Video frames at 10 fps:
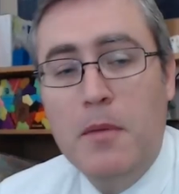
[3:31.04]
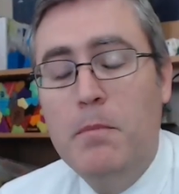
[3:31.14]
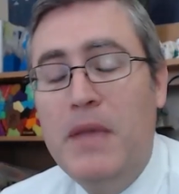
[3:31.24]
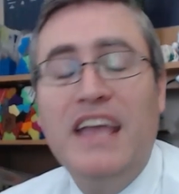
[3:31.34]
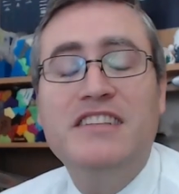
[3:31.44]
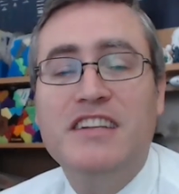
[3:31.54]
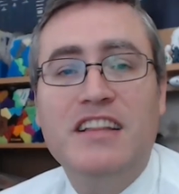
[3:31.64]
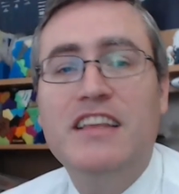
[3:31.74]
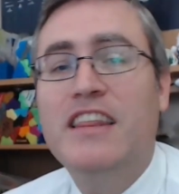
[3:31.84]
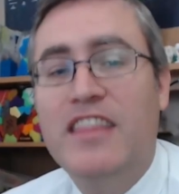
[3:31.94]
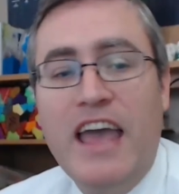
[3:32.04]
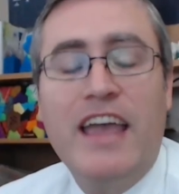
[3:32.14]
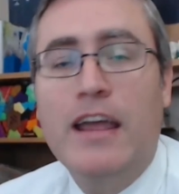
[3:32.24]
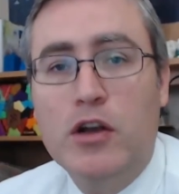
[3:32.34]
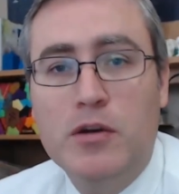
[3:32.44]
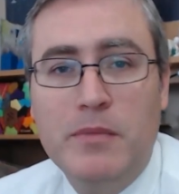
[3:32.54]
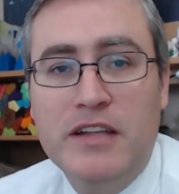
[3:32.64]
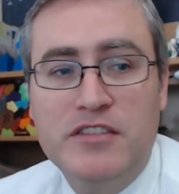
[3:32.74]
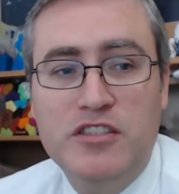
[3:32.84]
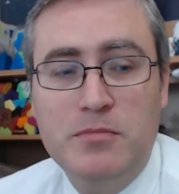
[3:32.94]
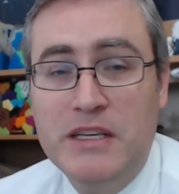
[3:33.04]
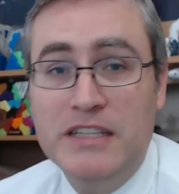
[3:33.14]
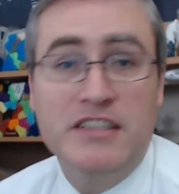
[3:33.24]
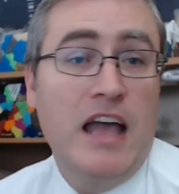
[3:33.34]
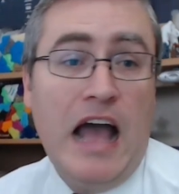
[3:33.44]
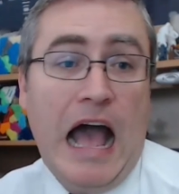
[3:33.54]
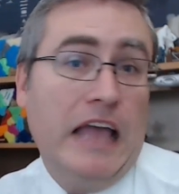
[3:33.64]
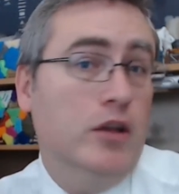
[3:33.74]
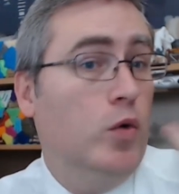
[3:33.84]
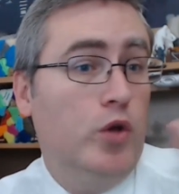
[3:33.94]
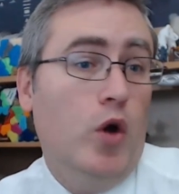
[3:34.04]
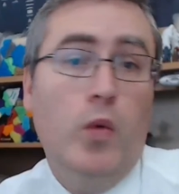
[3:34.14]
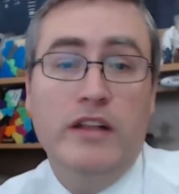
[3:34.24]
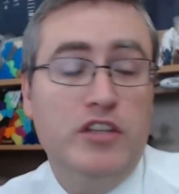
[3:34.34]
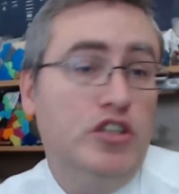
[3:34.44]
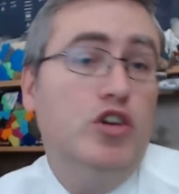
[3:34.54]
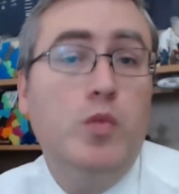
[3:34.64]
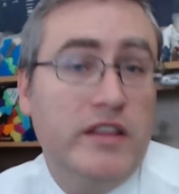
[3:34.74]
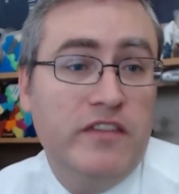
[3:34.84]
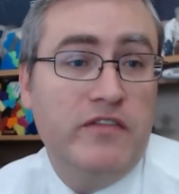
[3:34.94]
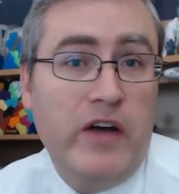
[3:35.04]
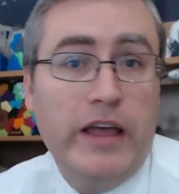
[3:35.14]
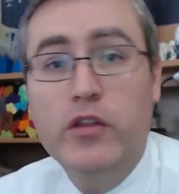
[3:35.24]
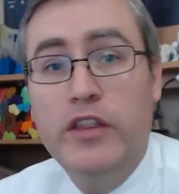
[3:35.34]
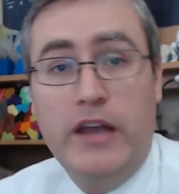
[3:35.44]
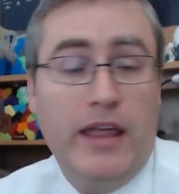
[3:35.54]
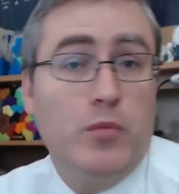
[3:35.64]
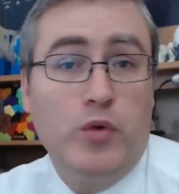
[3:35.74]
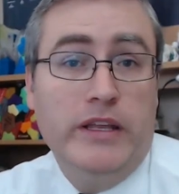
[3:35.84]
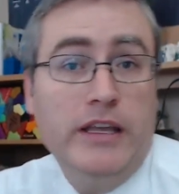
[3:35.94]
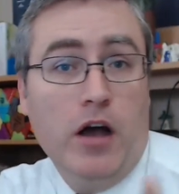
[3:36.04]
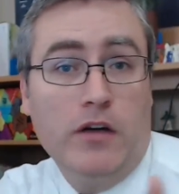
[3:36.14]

Basically, that error message means I don't know what to do with the file that I am reading off